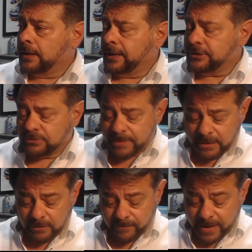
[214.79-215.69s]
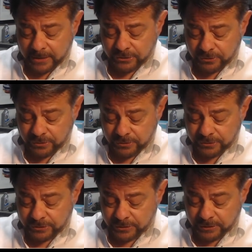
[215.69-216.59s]
Engine
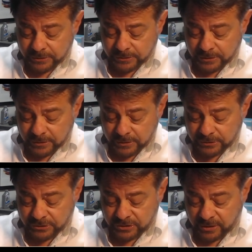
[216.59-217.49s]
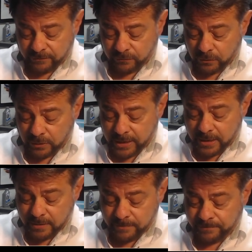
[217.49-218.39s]
manufacturers, it's a
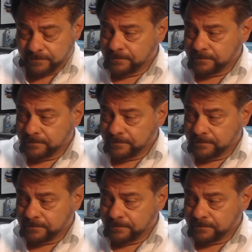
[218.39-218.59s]
Chevrolet.